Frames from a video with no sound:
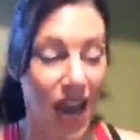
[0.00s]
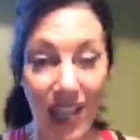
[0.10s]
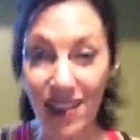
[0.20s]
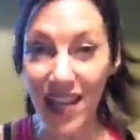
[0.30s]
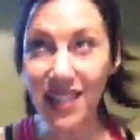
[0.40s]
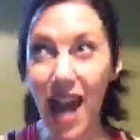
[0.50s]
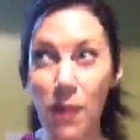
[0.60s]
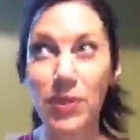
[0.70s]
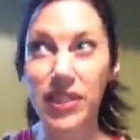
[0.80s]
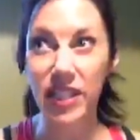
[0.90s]
Unless I
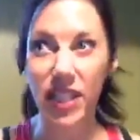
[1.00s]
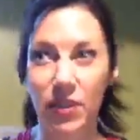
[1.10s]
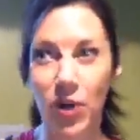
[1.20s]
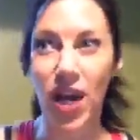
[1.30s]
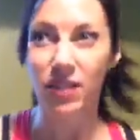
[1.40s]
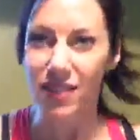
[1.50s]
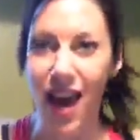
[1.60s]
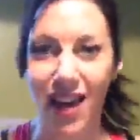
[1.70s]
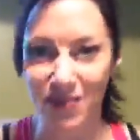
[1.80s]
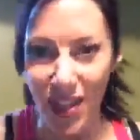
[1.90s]
was dealing,
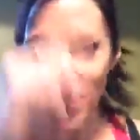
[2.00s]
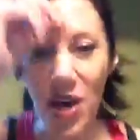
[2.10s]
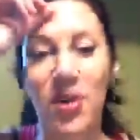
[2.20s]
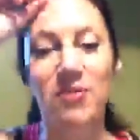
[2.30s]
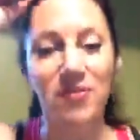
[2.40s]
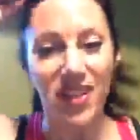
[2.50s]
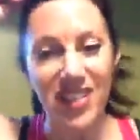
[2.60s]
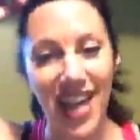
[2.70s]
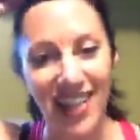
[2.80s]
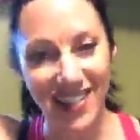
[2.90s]

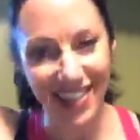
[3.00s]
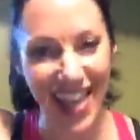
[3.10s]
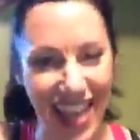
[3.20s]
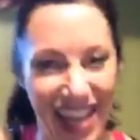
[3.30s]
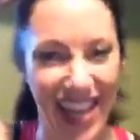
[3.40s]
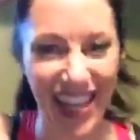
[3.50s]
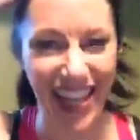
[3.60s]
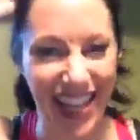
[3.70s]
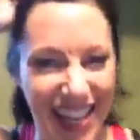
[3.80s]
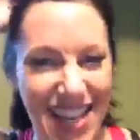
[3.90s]
yes.
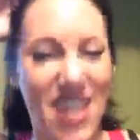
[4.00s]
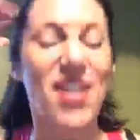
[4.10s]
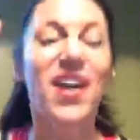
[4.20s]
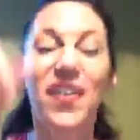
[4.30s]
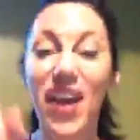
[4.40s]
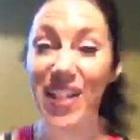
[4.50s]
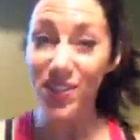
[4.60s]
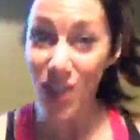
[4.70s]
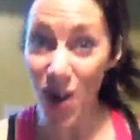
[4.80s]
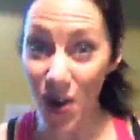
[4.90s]
Okay,
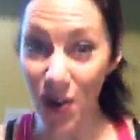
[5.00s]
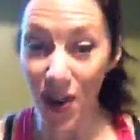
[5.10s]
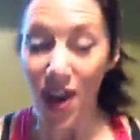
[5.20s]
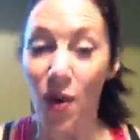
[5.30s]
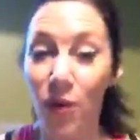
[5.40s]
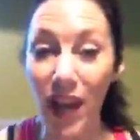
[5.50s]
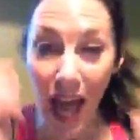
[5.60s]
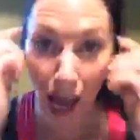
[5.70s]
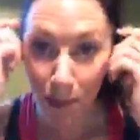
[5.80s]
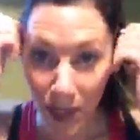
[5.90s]
so what
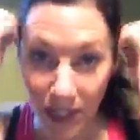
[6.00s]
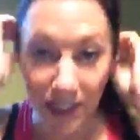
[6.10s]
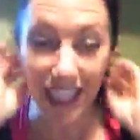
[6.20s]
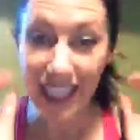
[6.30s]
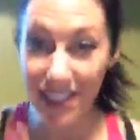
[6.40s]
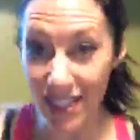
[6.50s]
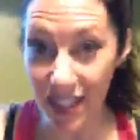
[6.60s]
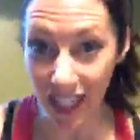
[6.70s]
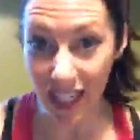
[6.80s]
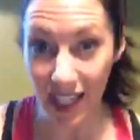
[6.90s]
happens,
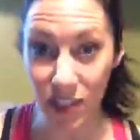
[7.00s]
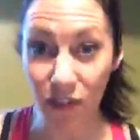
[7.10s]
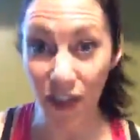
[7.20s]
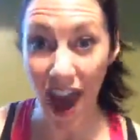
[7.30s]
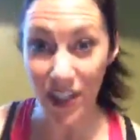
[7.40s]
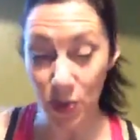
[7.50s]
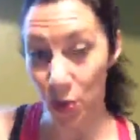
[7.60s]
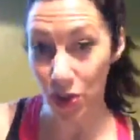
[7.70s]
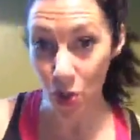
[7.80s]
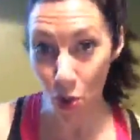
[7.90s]
insulin is a fat
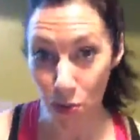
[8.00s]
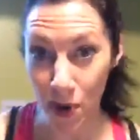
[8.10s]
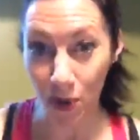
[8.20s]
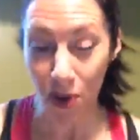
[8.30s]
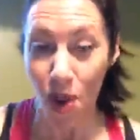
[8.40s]
storage hormone.